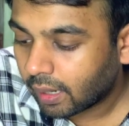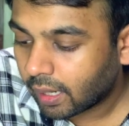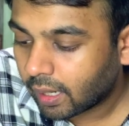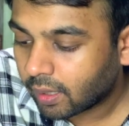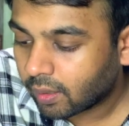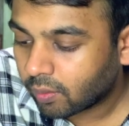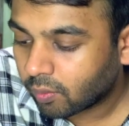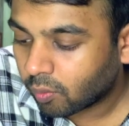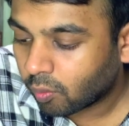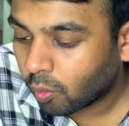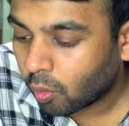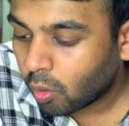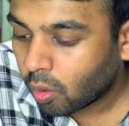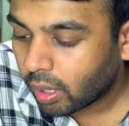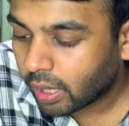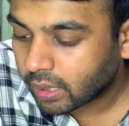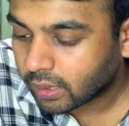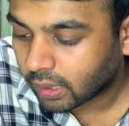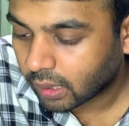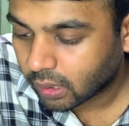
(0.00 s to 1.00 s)
and o
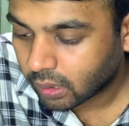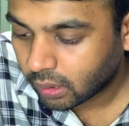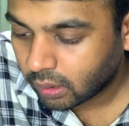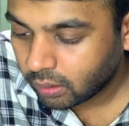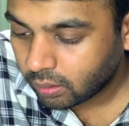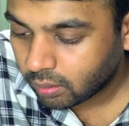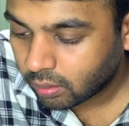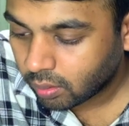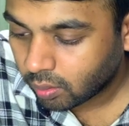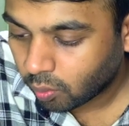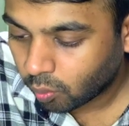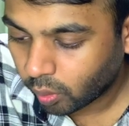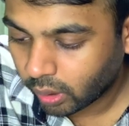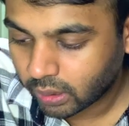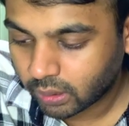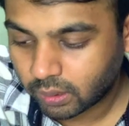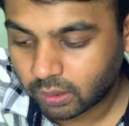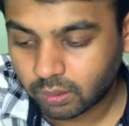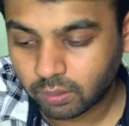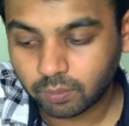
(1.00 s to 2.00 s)
has occurred
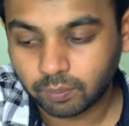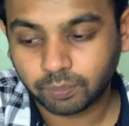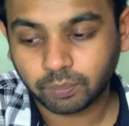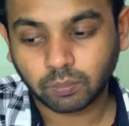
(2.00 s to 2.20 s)
once.